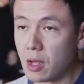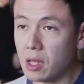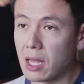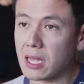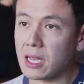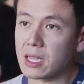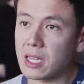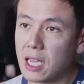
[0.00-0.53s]

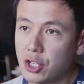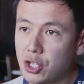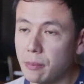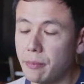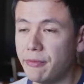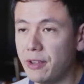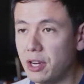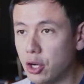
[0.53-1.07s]
like a
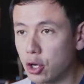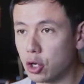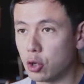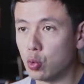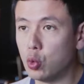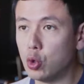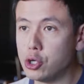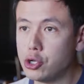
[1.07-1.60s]
ketchup, vinegar,
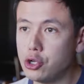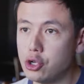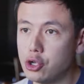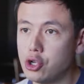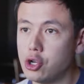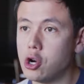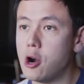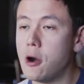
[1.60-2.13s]

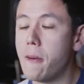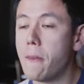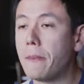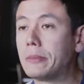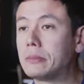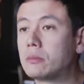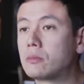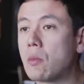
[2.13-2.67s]
Worcestershire,
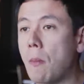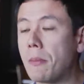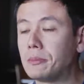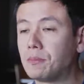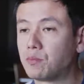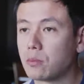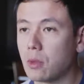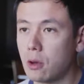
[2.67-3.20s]

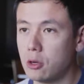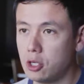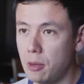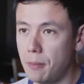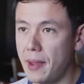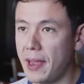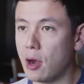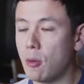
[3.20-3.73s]

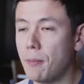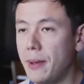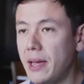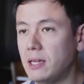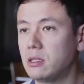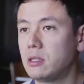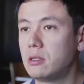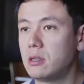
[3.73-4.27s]

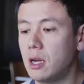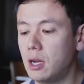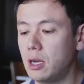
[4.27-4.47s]
tomato-based